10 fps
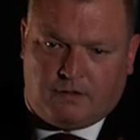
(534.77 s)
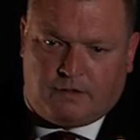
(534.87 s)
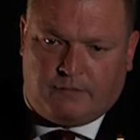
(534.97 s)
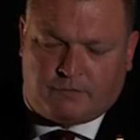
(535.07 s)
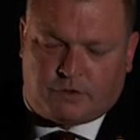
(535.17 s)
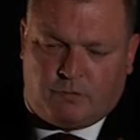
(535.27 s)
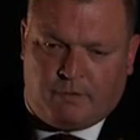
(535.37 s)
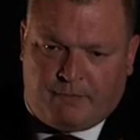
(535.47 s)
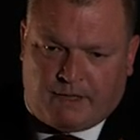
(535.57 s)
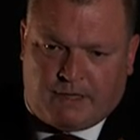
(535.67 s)
They've took
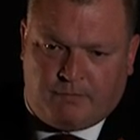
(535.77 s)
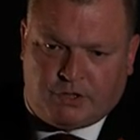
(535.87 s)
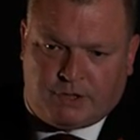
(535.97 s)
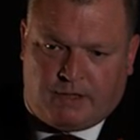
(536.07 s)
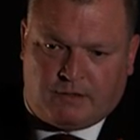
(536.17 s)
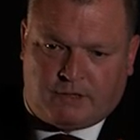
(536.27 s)
me back out my shell,